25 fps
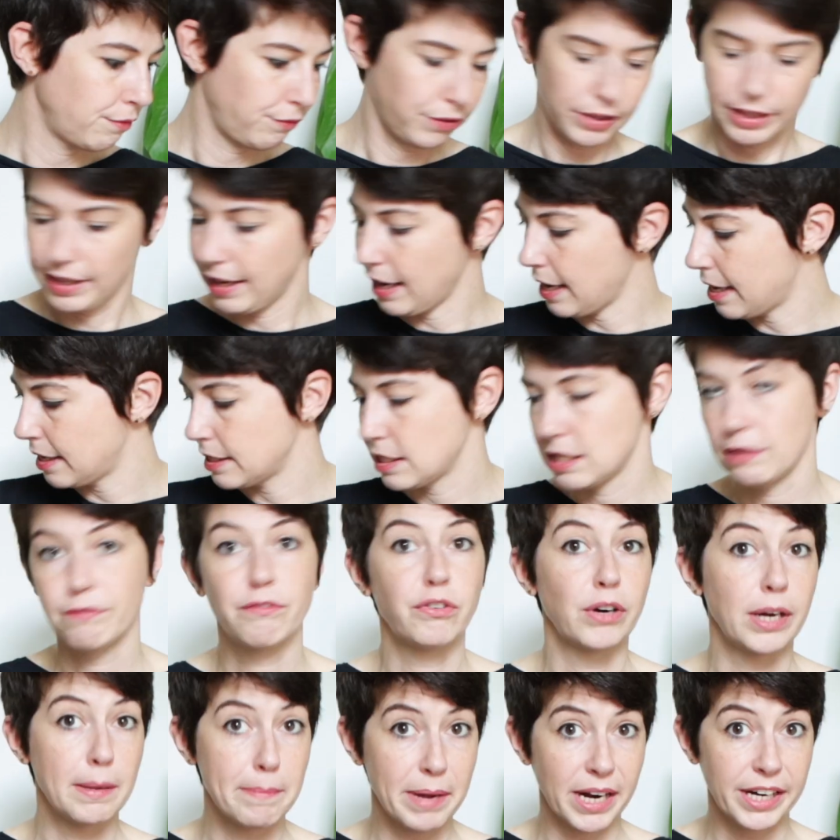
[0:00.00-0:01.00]
for the cats, and
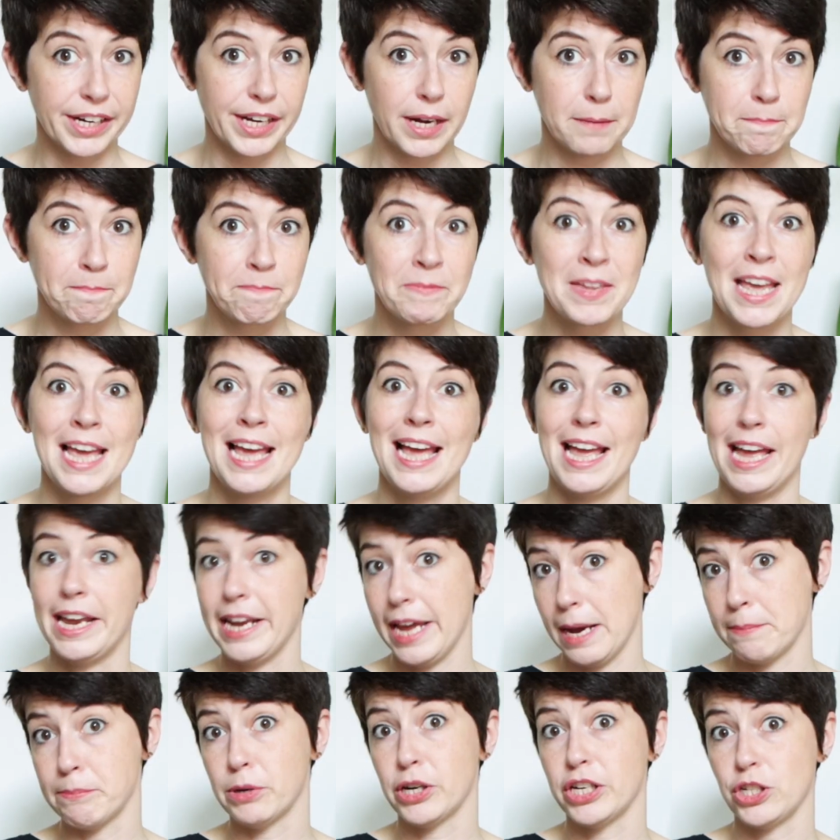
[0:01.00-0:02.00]
for Iberia.
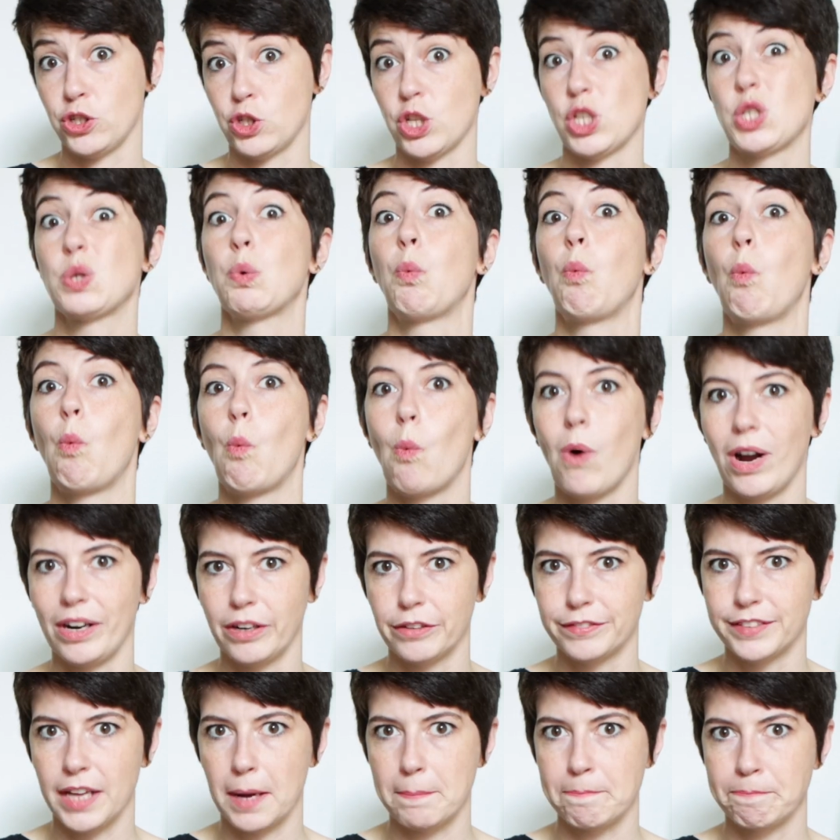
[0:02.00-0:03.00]
And amber is just one
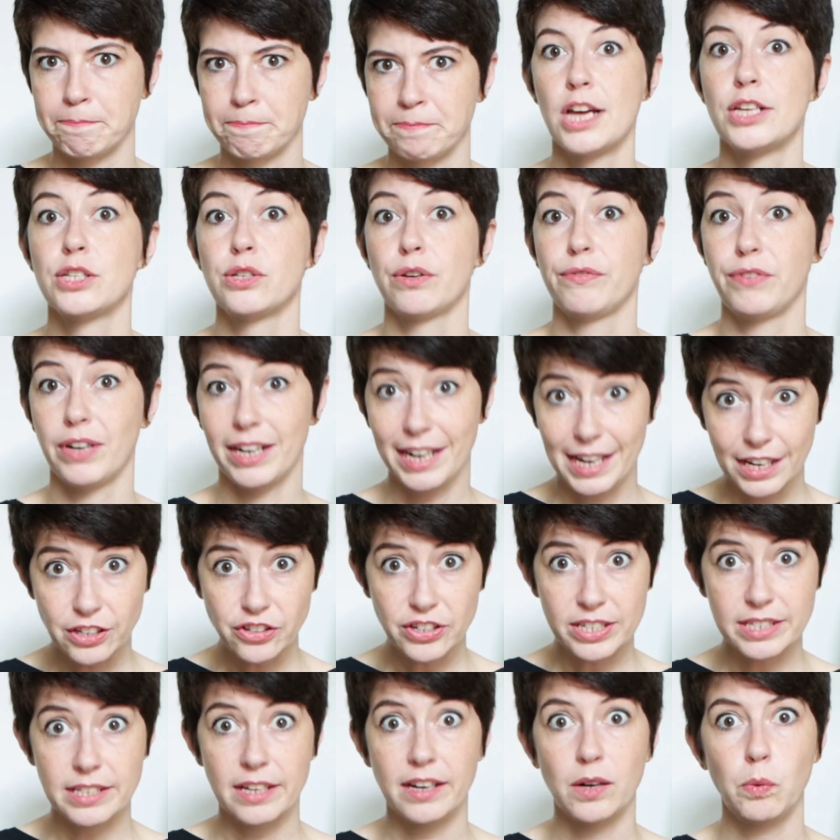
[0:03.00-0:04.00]
of them. So if you're
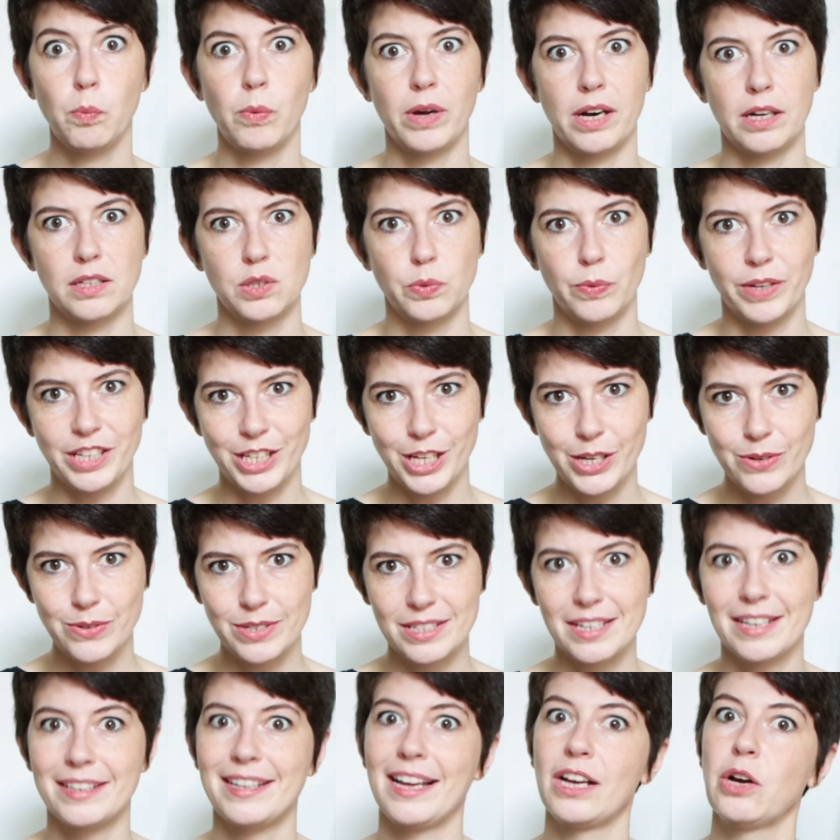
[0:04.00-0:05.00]
interested in what else we
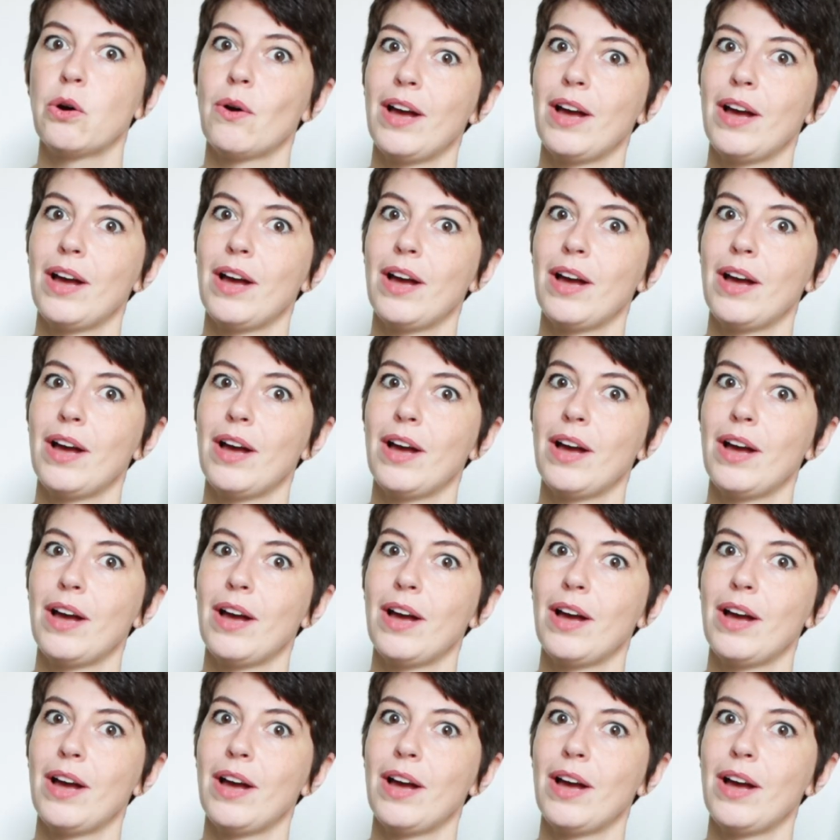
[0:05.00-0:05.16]
use, then go